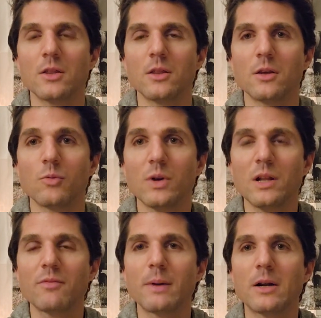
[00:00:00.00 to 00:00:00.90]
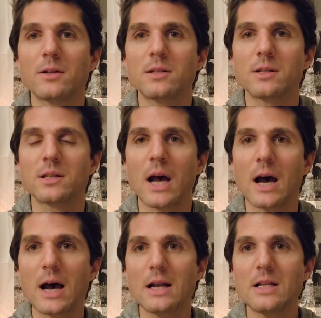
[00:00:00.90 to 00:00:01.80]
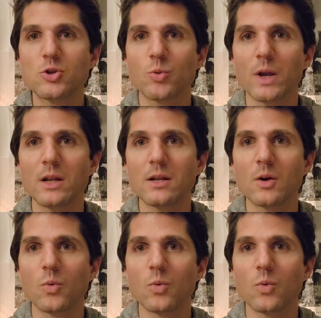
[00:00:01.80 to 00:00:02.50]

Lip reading: the relief pilot is highly trained